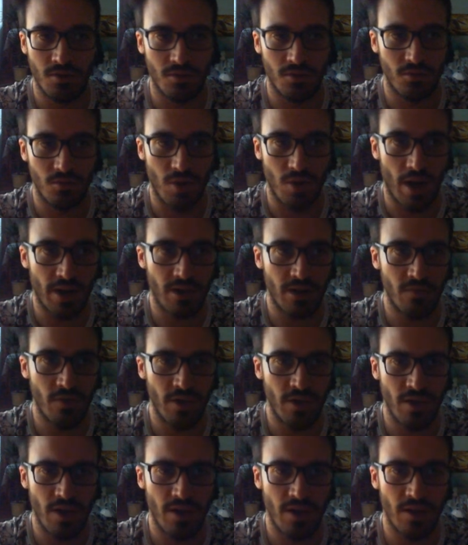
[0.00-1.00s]
to
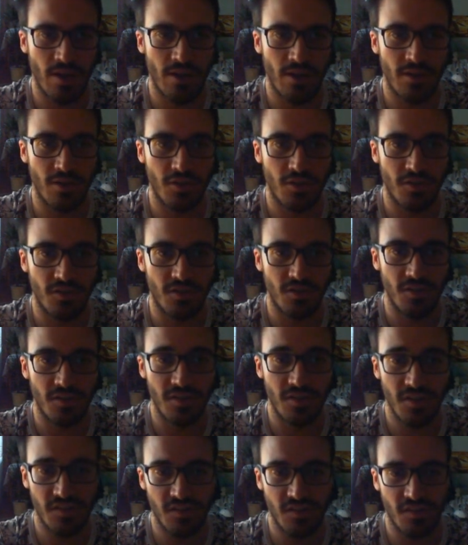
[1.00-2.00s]
activate, and then this
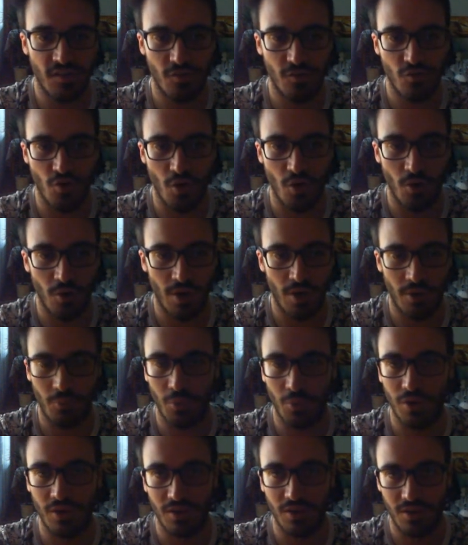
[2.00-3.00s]
is a draw. I
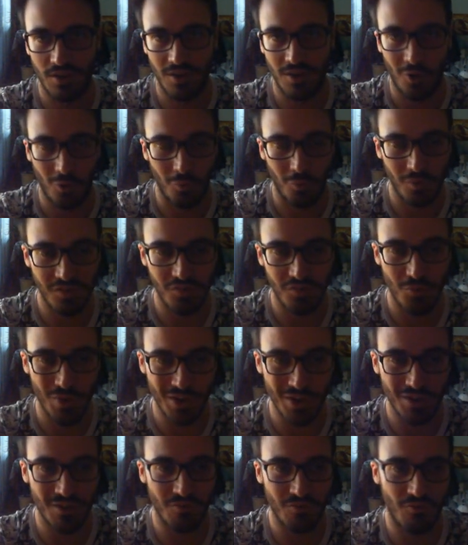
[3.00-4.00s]
will always
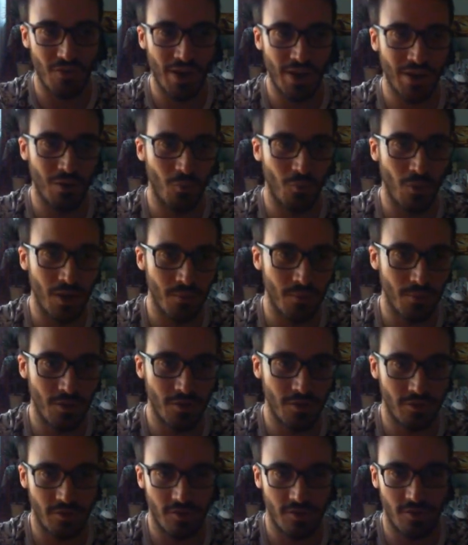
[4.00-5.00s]
read the final one
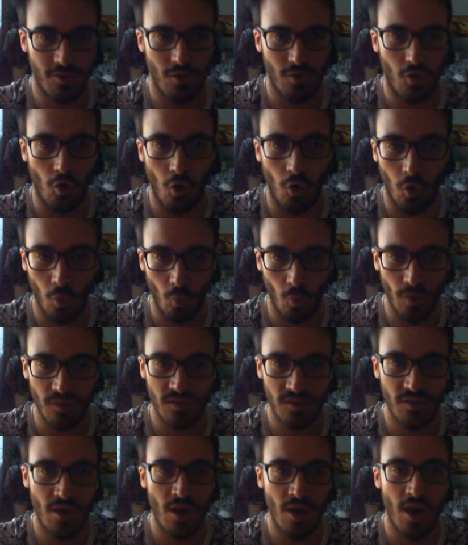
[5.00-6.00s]
because it's
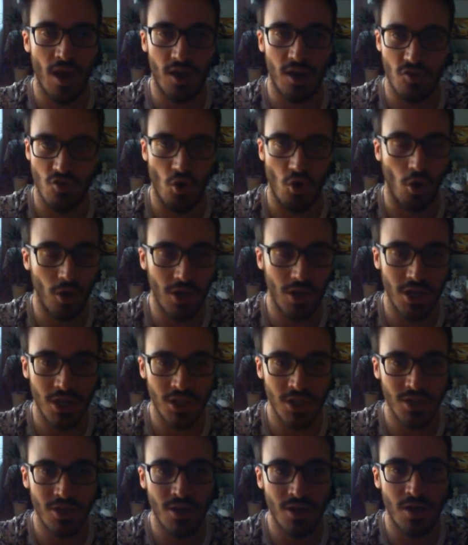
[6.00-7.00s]
always a troll
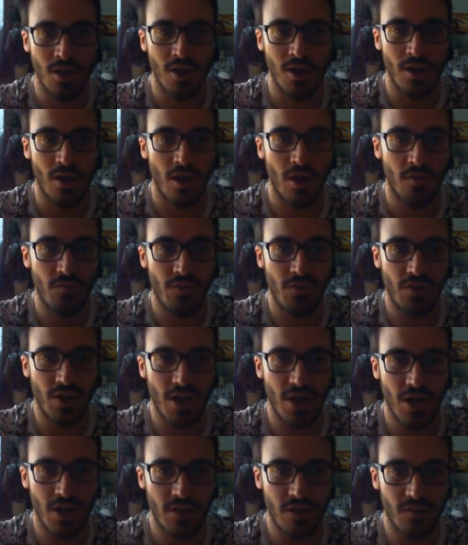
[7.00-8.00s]
card. If the
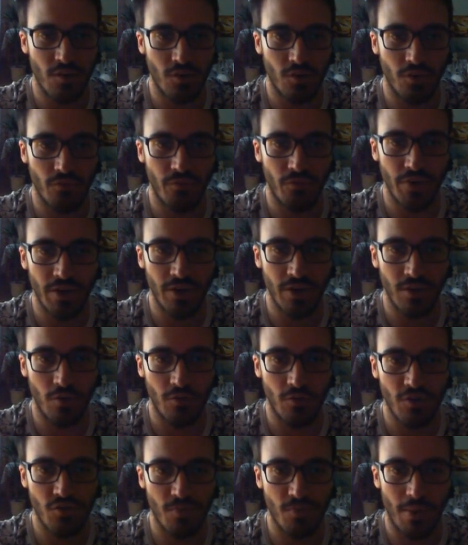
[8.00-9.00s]
cards on the field of
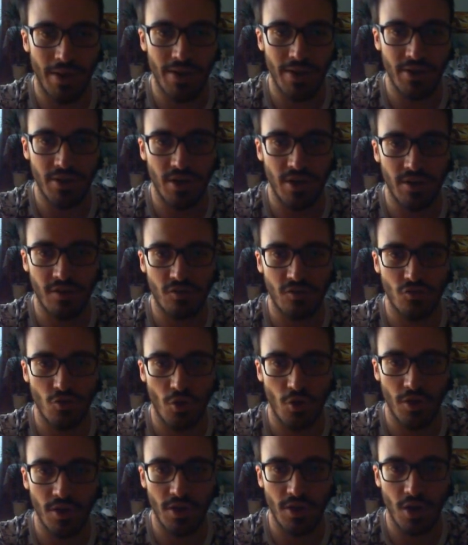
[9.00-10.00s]
each player are
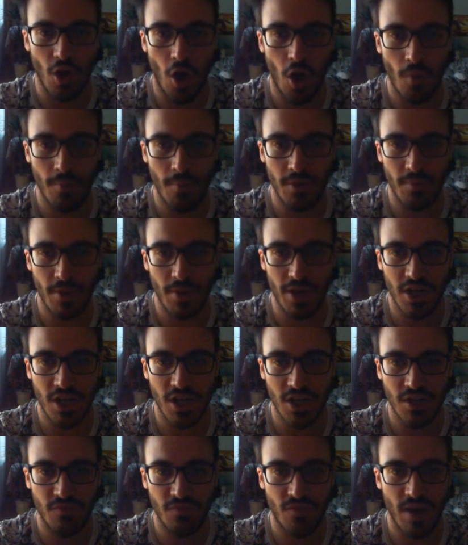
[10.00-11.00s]
destroyed in combat by a
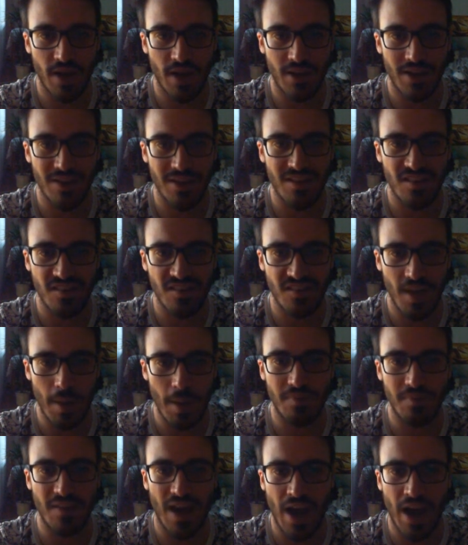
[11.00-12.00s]
card effect at the same
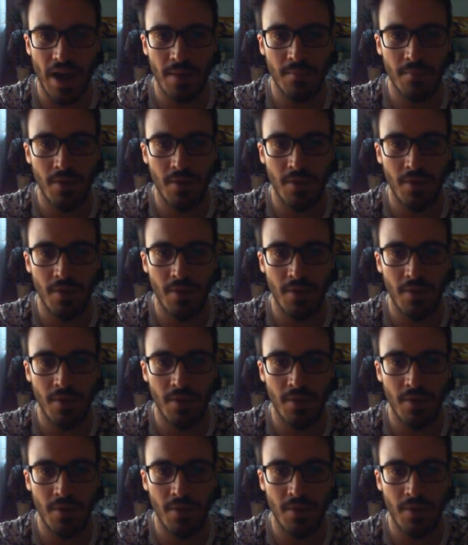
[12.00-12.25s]
time,